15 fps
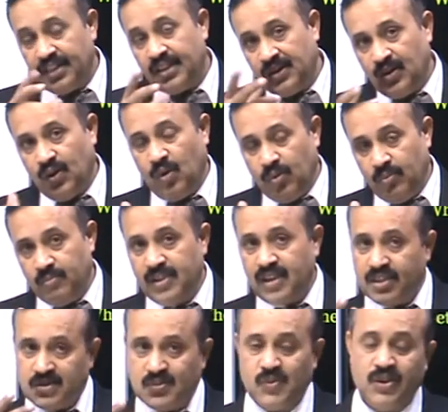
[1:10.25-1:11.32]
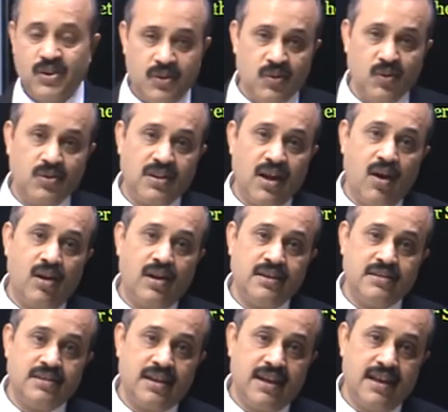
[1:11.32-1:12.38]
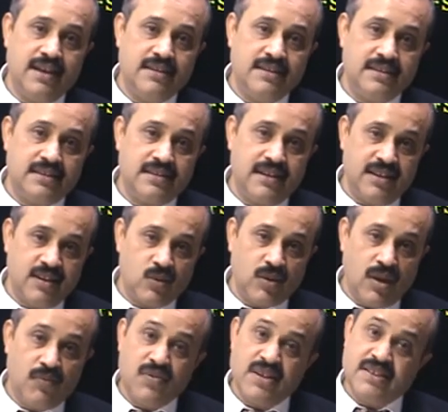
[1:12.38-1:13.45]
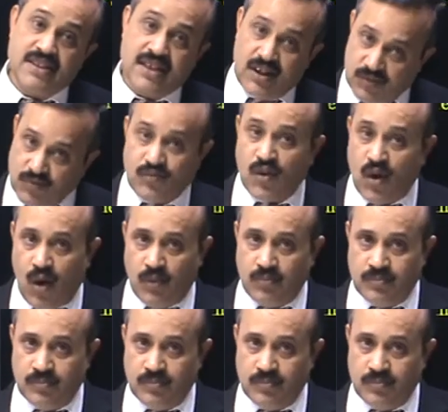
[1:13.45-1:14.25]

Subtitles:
No, because we know the original is into the physical form.